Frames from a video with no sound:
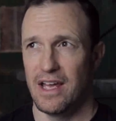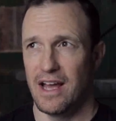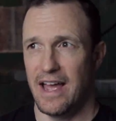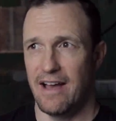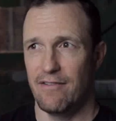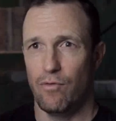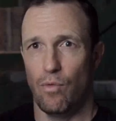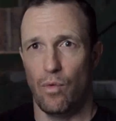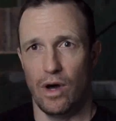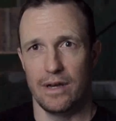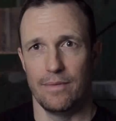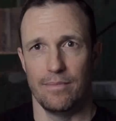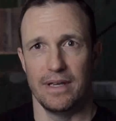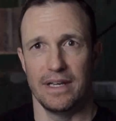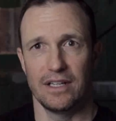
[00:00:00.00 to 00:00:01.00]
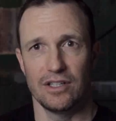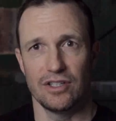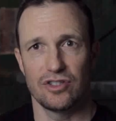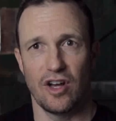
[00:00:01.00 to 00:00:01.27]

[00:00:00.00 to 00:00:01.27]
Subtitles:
I have one big